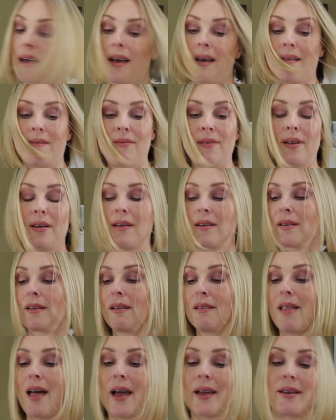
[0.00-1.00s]
of
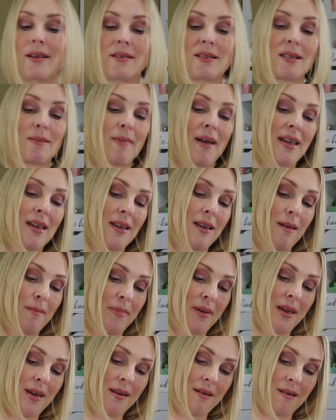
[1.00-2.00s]
Kaleidos
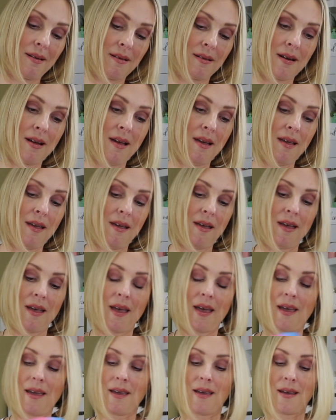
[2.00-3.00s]
makeup here,
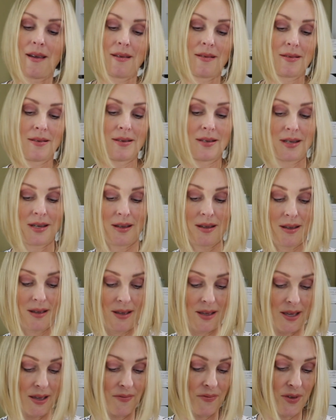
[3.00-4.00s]
and
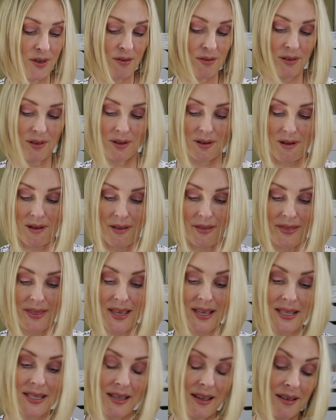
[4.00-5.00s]
if you look on
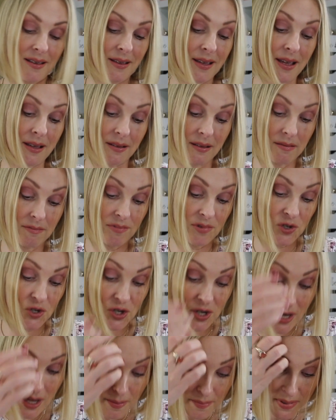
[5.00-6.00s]
this, it
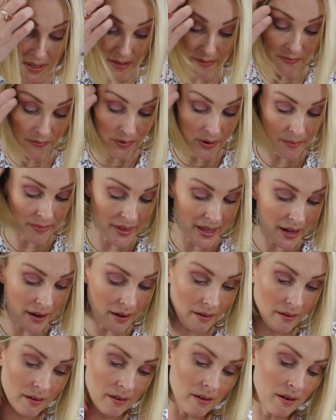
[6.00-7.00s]
ships from
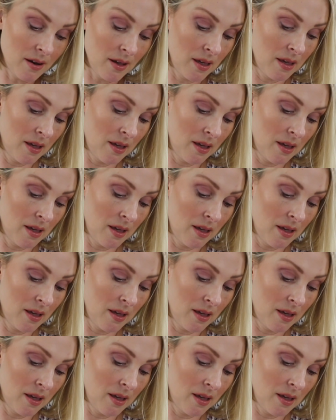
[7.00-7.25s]
there,